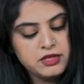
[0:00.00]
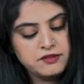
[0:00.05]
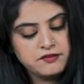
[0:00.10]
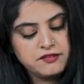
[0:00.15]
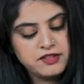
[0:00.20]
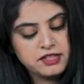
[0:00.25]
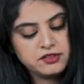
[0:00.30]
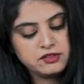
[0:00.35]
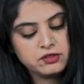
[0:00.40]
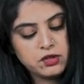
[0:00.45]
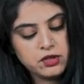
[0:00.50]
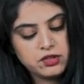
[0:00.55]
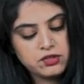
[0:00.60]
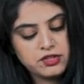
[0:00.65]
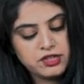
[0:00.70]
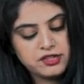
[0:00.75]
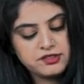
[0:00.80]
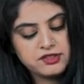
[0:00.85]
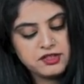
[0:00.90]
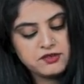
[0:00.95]
Phase
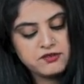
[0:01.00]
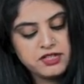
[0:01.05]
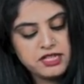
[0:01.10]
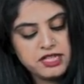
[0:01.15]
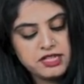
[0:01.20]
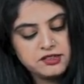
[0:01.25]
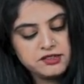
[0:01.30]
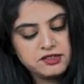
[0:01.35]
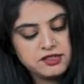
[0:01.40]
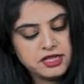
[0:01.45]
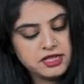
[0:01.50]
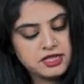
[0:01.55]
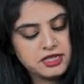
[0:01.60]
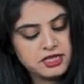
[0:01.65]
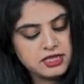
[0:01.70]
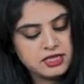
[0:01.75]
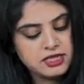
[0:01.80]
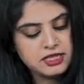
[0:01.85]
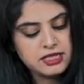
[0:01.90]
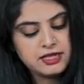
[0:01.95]
contrast. And we had
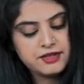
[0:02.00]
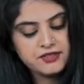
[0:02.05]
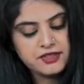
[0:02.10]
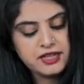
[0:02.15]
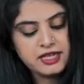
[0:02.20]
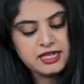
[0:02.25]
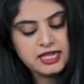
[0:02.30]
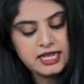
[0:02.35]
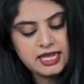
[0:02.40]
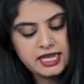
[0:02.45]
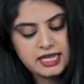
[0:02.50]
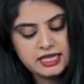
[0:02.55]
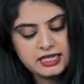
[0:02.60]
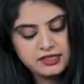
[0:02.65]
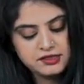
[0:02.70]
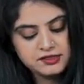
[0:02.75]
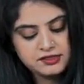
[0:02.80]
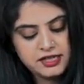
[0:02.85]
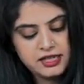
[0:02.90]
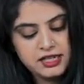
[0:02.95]
studied that
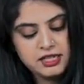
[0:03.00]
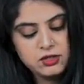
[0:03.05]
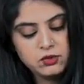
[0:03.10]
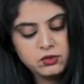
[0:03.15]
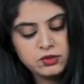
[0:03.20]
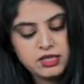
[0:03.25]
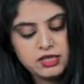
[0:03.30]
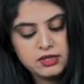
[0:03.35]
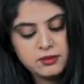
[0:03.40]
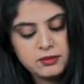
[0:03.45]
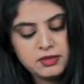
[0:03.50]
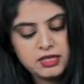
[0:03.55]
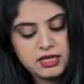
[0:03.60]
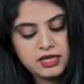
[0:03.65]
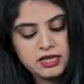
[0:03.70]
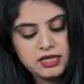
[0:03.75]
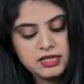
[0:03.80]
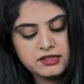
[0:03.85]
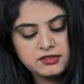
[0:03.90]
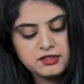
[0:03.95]
hairy cell
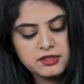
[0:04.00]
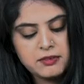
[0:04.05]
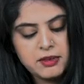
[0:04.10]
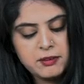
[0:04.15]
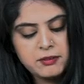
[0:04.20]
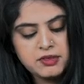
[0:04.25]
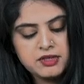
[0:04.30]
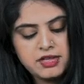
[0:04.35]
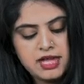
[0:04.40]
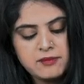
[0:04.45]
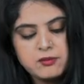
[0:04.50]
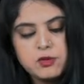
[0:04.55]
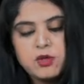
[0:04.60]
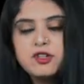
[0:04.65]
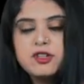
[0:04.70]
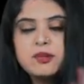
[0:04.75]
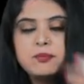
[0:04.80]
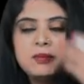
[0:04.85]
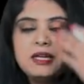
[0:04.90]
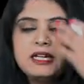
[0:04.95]
leukemia is, remember, I'm
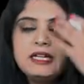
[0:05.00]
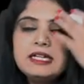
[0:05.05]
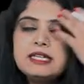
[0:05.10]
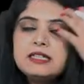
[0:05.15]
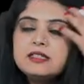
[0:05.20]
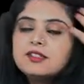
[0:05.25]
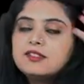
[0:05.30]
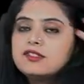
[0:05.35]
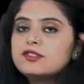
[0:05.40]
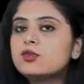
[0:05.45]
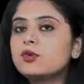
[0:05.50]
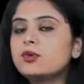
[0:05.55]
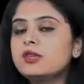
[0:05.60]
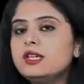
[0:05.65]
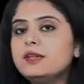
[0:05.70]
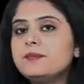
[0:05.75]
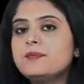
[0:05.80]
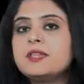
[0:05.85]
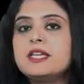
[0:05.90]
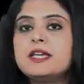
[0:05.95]
not repeating the
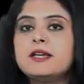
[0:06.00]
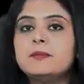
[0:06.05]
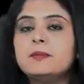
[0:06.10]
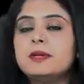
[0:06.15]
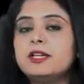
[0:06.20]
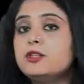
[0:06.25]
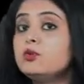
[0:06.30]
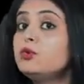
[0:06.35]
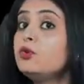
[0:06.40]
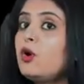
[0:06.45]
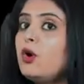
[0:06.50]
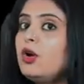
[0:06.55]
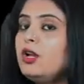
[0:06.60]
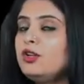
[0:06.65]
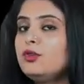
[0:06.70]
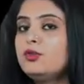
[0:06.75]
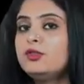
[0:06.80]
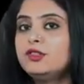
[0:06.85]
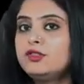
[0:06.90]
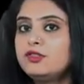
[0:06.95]
story, but you
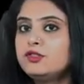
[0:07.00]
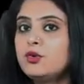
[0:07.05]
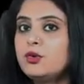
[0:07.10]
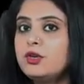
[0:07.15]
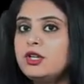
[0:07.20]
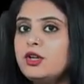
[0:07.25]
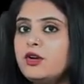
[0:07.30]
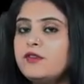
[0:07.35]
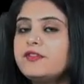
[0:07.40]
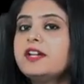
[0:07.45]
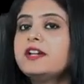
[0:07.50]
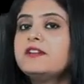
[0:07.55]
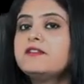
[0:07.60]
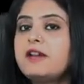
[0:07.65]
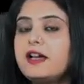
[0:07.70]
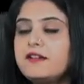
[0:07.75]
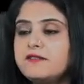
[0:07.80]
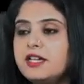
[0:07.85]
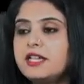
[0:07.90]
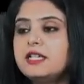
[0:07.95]
all know the story of that.
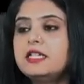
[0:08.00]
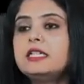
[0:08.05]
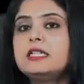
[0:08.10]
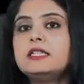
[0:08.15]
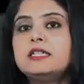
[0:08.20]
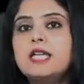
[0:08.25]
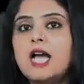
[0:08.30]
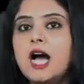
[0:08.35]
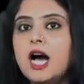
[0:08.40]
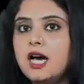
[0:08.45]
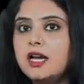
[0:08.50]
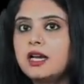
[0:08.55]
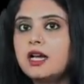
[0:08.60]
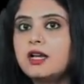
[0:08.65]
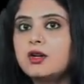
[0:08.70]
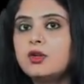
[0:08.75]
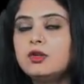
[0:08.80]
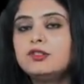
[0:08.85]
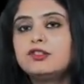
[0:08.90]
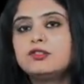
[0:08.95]
I've done it in the
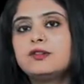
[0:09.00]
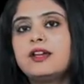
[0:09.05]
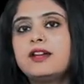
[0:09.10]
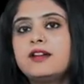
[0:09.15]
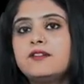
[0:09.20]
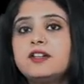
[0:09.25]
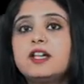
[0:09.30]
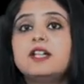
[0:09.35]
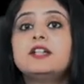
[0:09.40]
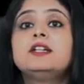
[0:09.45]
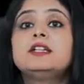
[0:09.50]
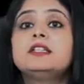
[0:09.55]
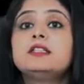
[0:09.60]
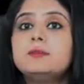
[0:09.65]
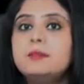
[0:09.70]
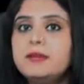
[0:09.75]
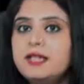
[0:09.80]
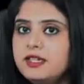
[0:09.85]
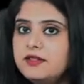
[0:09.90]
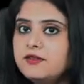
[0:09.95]
RR also, and I've done it in the
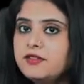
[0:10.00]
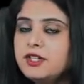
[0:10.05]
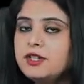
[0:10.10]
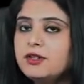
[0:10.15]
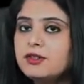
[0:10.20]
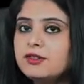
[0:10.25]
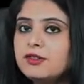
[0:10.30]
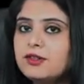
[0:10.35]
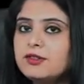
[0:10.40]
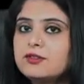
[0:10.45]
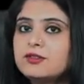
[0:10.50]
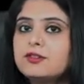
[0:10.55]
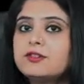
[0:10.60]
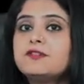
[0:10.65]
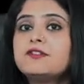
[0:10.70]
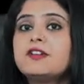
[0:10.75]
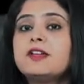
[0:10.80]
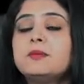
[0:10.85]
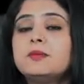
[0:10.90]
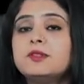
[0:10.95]
main videos also,
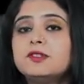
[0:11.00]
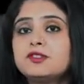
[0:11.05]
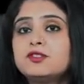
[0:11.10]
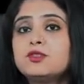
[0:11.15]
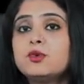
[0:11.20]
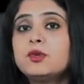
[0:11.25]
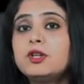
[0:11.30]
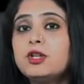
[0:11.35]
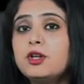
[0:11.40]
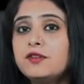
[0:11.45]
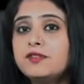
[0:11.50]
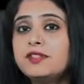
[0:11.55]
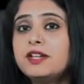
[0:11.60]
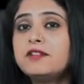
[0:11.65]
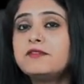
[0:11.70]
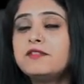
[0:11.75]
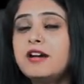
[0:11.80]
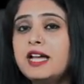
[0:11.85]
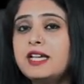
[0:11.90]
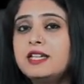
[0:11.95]
the famous story of
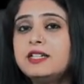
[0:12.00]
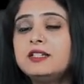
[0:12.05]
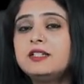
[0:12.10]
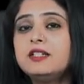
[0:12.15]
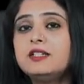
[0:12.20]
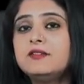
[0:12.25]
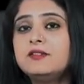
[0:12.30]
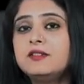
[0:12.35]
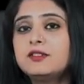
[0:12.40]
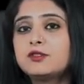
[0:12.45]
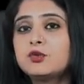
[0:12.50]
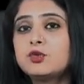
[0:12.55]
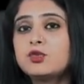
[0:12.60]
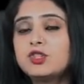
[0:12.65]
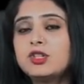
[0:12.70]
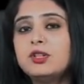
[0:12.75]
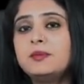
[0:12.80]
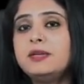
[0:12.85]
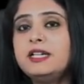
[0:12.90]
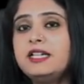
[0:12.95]
that viral
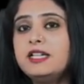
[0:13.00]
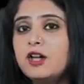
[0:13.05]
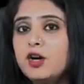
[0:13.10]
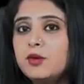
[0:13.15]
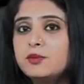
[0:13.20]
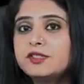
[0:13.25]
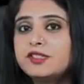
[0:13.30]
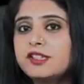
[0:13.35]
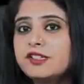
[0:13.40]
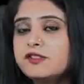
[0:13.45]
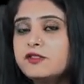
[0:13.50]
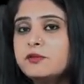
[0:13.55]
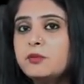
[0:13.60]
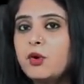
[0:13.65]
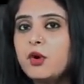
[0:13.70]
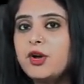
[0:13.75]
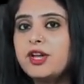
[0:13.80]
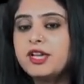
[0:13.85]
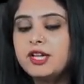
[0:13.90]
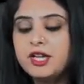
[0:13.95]
social media obsessed
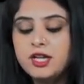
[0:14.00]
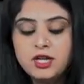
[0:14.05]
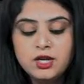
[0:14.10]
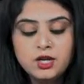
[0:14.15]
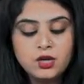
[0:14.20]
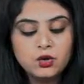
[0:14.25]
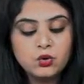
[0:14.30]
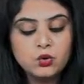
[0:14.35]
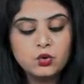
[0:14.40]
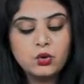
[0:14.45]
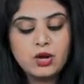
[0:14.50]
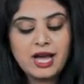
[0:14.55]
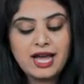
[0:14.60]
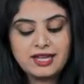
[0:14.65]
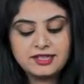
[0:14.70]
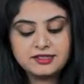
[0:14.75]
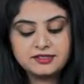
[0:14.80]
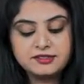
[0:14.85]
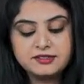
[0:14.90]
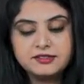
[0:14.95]
boy who
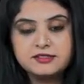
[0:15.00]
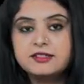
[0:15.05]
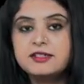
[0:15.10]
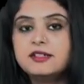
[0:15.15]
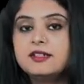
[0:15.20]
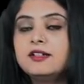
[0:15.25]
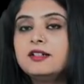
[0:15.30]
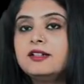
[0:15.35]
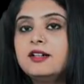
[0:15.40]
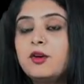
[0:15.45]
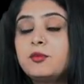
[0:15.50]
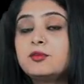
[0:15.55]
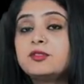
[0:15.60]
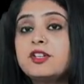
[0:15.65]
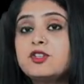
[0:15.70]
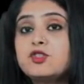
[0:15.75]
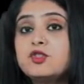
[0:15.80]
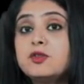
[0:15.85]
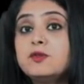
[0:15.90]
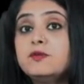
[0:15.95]
has
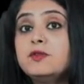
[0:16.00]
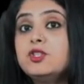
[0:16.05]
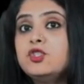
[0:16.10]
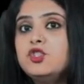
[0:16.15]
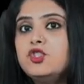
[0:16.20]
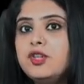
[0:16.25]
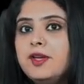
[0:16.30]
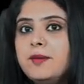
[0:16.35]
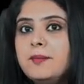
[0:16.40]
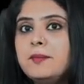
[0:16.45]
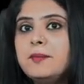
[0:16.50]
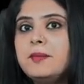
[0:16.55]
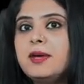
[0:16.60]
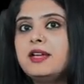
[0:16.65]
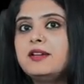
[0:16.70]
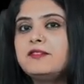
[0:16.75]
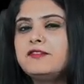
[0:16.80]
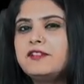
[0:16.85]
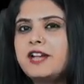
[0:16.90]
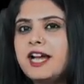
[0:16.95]
obsession with gym
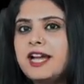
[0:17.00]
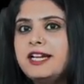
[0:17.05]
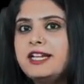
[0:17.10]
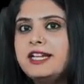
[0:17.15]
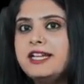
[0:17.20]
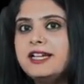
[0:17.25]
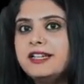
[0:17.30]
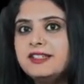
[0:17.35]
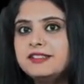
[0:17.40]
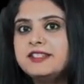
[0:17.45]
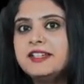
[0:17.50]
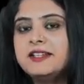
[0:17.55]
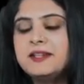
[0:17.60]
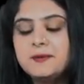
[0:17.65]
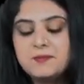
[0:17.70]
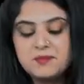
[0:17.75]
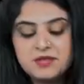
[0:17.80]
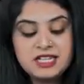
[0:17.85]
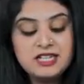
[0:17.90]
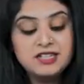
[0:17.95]
and fried eggs, hai
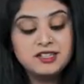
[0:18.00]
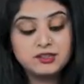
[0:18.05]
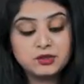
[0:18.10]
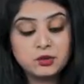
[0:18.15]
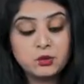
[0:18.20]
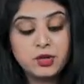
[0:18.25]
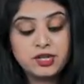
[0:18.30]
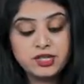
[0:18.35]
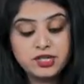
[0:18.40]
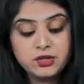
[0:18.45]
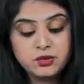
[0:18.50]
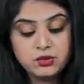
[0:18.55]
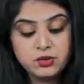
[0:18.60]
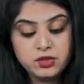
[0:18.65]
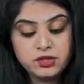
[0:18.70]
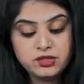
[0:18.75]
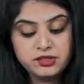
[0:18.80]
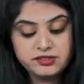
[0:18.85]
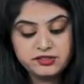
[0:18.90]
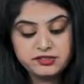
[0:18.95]
na? So what are you
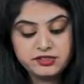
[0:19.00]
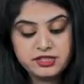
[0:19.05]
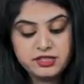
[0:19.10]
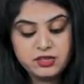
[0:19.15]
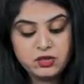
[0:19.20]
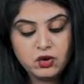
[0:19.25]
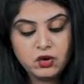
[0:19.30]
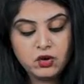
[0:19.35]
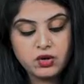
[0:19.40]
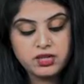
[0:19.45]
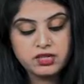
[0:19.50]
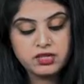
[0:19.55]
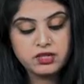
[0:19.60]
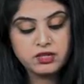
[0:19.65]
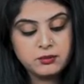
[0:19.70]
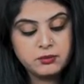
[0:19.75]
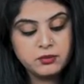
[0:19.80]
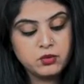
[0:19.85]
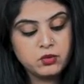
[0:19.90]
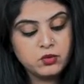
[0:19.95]
gonna see on
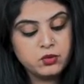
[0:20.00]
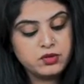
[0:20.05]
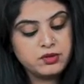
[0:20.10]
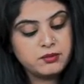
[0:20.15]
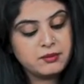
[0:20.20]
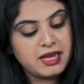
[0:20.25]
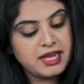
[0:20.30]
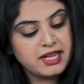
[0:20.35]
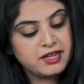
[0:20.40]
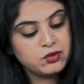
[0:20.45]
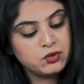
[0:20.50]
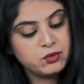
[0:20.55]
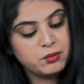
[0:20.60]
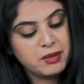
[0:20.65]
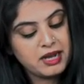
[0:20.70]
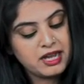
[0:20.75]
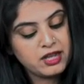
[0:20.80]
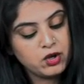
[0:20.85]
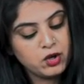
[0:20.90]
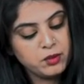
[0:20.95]
bone marrow
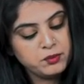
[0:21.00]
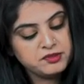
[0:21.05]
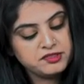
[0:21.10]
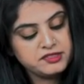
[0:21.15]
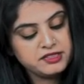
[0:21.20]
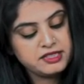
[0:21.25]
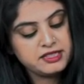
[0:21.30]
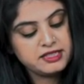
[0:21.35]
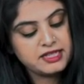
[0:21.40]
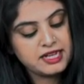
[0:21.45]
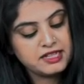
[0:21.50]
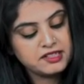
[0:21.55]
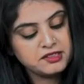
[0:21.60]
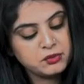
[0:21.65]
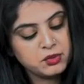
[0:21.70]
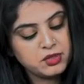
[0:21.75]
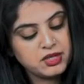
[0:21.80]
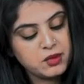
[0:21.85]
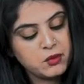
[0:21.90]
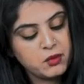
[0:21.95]
biopsy? That is
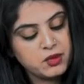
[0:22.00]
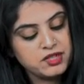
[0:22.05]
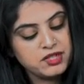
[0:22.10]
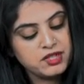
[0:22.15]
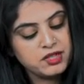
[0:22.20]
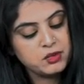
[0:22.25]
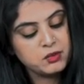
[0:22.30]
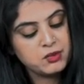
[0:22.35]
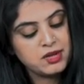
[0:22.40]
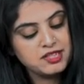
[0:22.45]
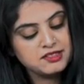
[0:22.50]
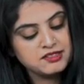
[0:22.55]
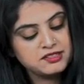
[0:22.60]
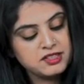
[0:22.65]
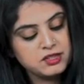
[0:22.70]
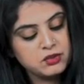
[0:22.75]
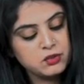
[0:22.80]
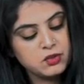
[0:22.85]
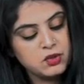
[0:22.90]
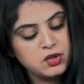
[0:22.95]
what I wanted to ask
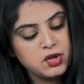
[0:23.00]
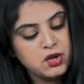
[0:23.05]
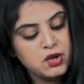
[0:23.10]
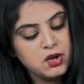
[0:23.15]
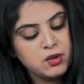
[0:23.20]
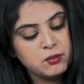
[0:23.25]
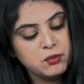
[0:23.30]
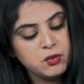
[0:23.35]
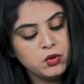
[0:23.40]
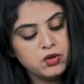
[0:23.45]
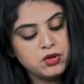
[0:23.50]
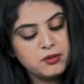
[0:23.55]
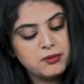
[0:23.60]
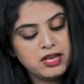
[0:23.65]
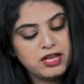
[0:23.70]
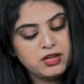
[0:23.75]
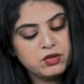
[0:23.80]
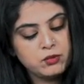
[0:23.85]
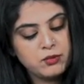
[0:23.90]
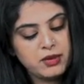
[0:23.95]
you. Bone
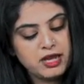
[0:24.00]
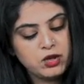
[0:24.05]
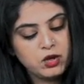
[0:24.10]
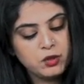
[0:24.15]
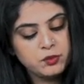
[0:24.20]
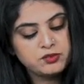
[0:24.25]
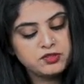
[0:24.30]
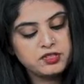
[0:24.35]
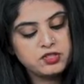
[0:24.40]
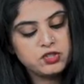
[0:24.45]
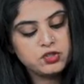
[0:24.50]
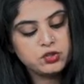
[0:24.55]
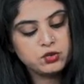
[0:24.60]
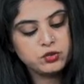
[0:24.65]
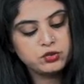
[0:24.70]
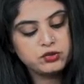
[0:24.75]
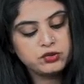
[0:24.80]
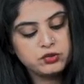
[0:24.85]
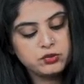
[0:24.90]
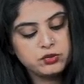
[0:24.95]
marrow biopsy
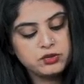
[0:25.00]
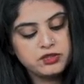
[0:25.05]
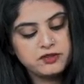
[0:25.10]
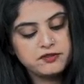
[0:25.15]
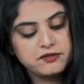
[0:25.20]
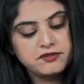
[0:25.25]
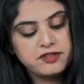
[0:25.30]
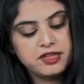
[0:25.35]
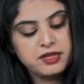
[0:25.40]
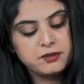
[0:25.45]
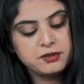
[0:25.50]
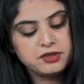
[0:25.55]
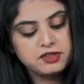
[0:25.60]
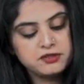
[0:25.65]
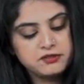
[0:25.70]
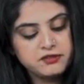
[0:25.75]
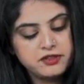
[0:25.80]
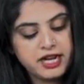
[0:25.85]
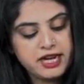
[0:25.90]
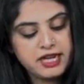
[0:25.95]
shows you the
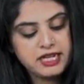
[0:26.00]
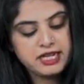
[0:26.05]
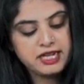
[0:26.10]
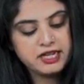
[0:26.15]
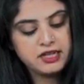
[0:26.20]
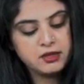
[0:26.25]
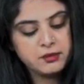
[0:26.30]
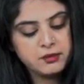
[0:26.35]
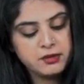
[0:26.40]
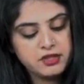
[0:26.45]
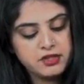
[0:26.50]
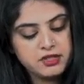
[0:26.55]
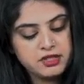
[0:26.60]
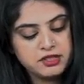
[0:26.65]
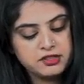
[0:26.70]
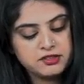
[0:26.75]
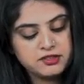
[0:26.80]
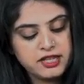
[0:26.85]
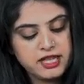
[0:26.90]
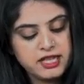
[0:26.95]
famous fried egg
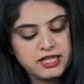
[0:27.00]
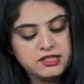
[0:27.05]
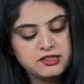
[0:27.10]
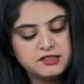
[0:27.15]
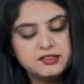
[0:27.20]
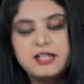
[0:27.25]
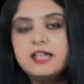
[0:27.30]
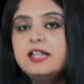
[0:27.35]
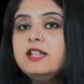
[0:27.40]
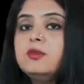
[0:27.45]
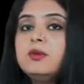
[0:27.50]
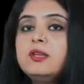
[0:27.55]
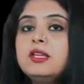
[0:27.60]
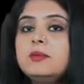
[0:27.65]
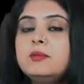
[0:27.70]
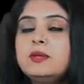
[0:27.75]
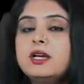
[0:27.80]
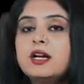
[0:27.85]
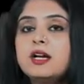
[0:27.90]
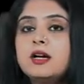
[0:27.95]
appearance, hairy cell
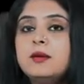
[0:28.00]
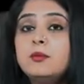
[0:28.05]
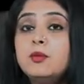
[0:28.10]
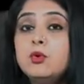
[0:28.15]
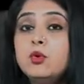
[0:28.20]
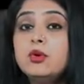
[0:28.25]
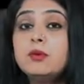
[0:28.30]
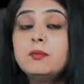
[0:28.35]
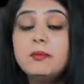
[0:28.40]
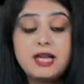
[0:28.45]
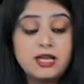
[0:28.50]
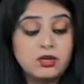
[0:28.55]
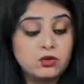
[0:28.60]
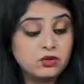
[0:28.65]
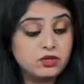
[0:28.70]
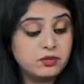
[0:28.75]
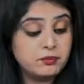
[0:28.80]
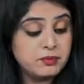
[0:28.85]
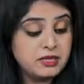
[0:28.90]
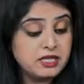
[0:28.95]
leukemia ka bone marrow,
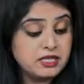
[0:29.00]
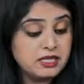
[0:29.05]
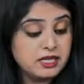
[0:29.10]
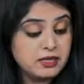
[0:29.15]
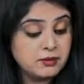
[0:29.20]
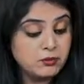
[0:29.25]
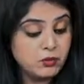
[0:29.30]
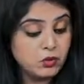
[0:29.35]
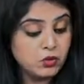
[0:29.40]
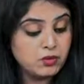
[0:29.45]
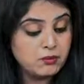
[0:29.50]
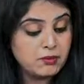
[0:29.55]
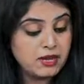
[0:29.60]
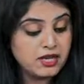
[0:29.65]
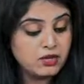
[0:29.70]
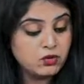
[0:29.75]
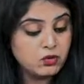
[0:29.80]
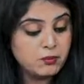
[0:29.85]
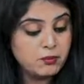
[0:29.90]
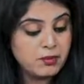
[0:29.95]
repeating bone
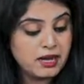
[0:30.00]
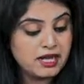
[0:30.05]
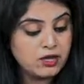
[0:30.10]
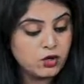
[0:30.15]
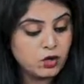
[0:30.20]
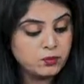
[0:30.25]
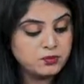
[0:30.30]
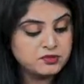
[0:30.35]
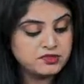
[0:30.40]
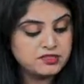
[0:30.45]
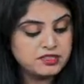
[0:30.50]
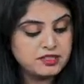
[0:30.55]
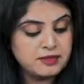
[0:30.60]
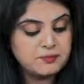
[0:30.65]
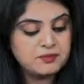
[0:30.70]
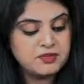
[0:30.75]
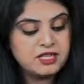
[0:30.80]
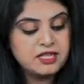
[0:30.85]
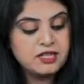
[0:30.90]
marrow biopsy.